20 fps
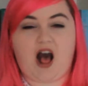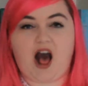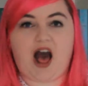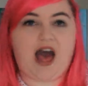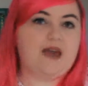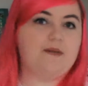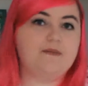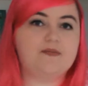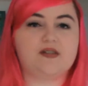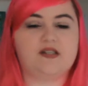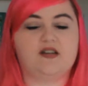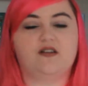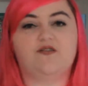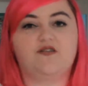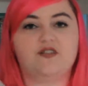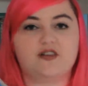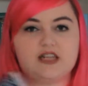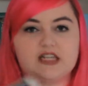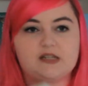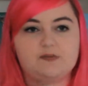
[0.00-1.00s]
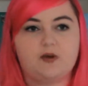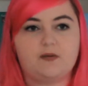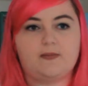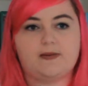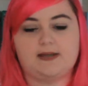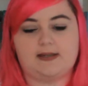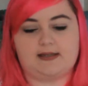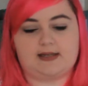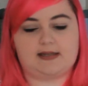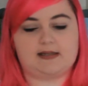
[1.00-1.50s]
hyped for this book
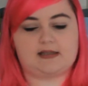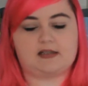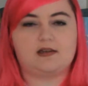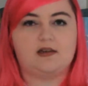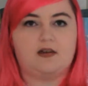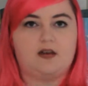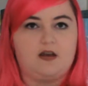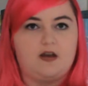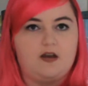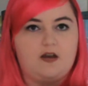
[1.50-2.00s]
because it's